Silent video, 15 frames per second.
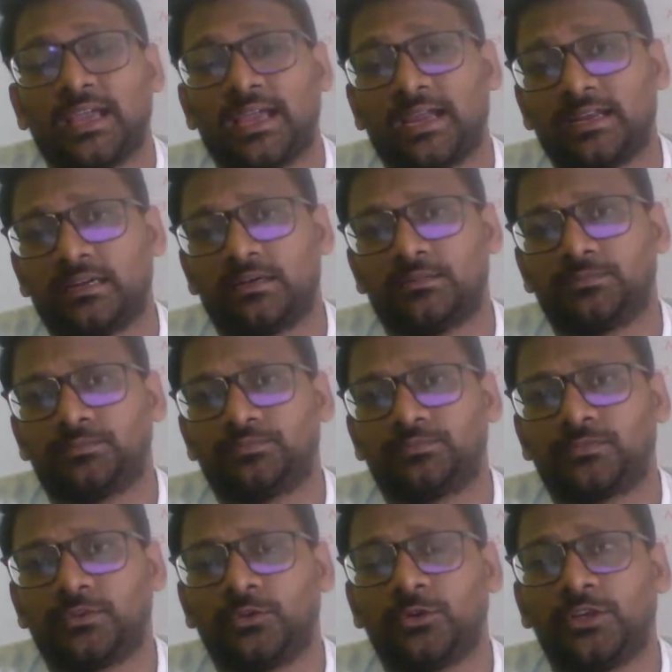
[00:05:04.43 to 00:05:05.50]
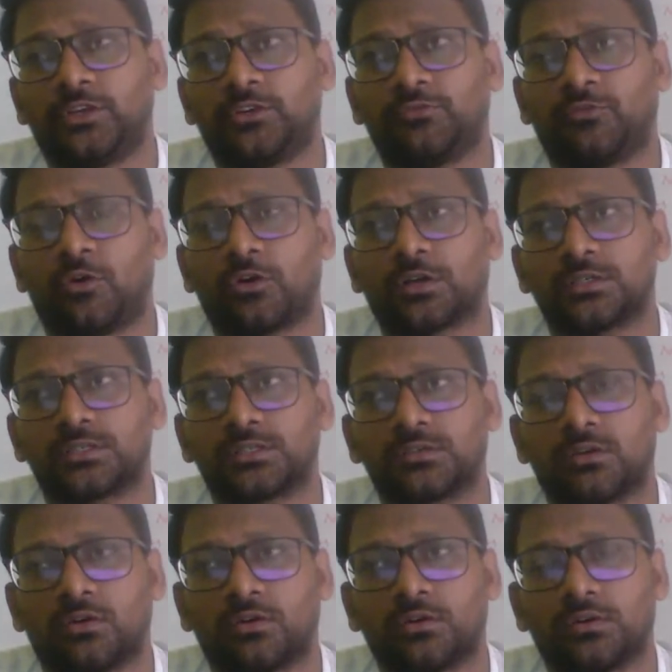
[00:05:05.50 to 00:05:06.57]
and you need to focus
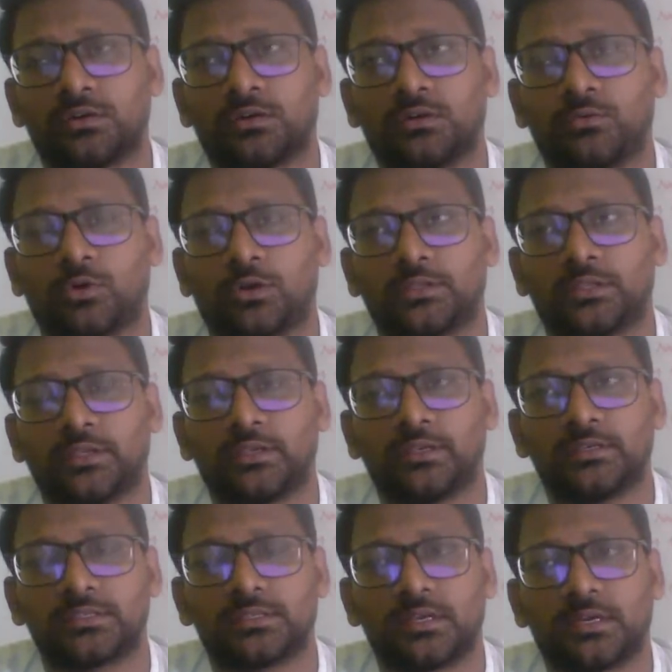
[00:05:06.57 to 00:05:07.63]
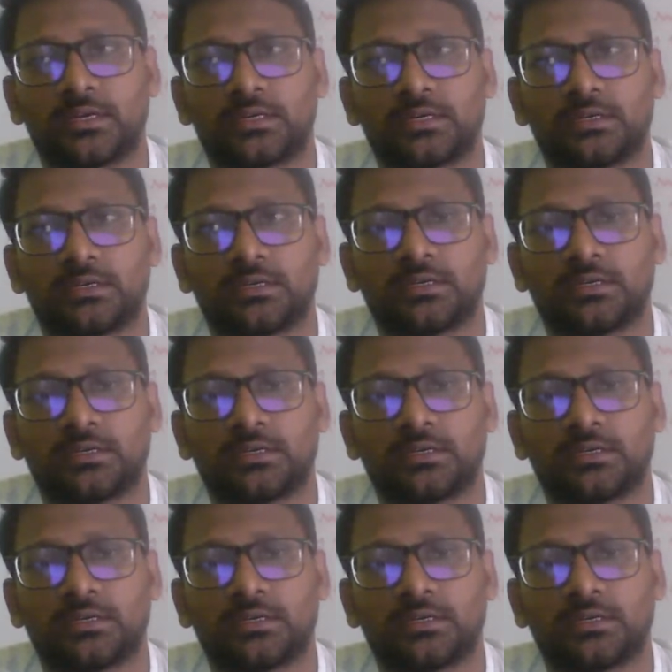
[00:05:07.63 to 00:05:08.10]
on one thing is that